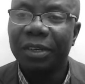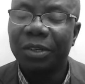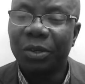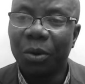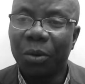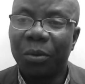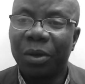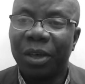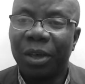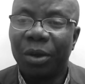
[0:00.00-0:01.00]
So
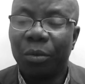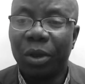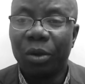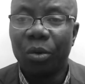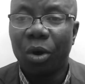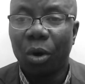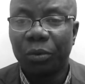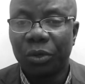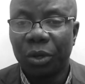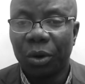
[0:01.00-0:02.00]
we look up
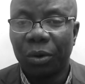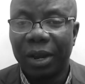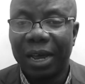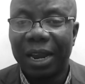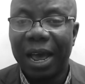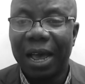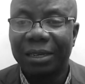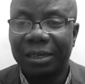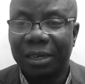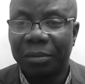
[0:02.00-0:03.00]
to God and
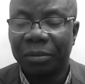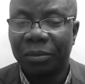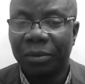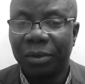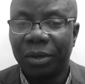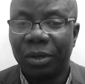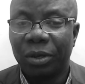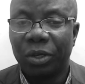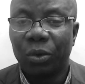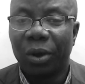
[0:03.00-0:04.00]
ask him
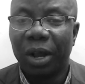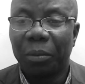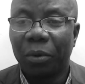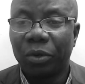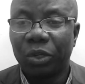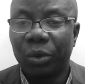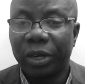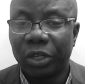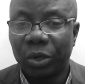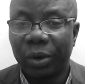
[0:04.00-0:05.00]
to help us to
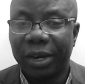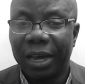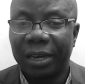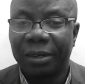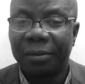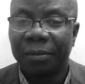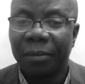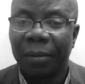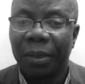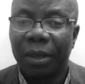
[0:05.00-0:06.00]
enjoy that.
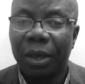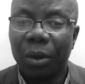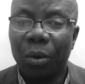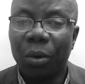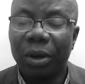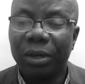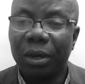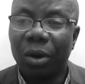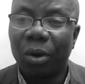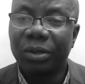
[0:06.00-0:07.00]
You know,
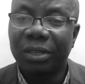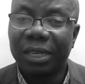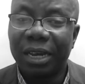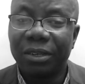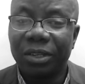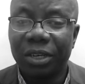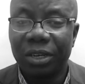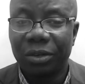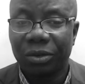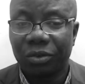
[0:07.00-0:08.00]
God sent
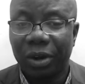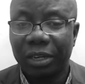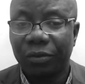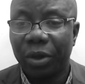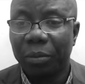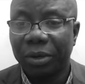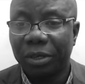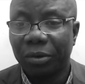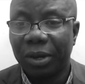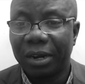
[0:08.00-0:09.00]
Jesus Christ for a
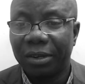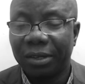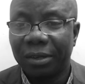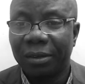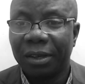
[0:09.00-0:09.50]
particular reason.